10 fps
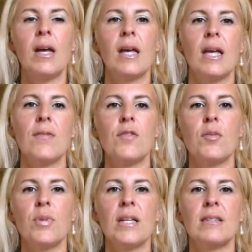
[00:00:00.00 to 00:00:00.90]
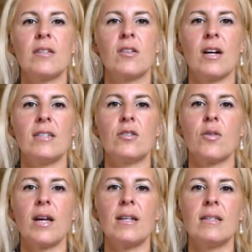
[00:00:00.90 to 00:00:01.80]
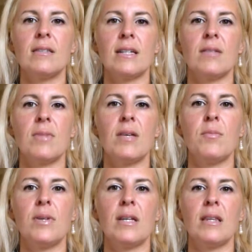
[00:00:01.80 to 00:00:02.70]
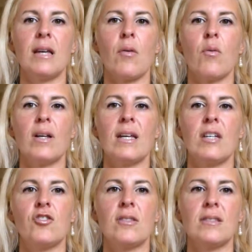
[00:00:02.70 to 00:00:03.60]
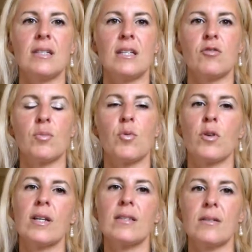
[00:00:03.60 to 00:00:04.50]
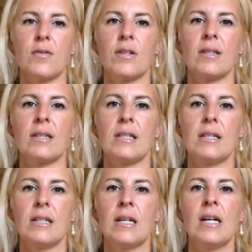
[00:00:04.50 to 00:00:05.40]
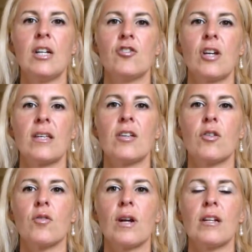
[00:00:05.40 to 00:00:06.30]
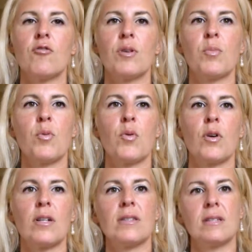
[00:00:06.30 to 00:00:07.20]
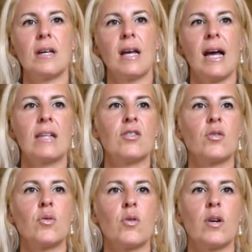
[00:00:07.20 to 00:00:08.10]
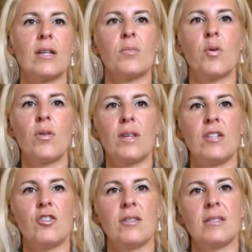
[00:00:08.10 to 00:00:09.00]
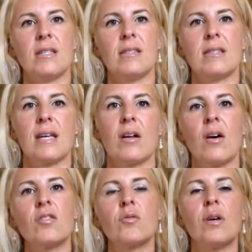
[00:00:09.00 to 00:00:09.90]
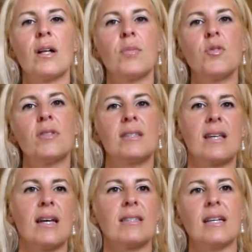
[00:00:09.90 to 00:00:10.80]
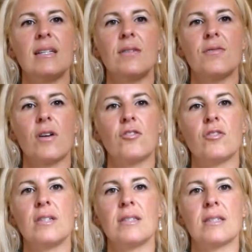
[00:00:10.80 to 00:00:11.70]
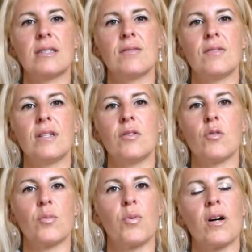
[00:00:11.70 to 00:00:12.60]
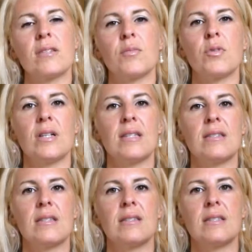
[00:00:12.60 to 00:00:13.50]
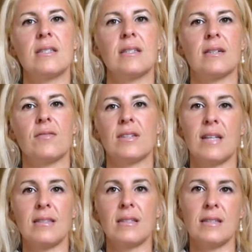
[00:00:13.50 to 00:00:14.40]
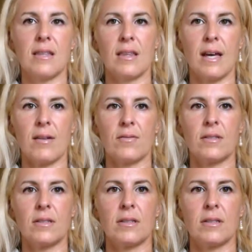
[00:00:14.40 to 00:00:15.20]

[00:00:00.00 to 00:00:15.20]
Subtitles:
If you're being denied credit, it may be that one agency is reporting differently. Checking your credit report and score at both agencies can also help you detect any fraudulent activity or possible instances of identity theft.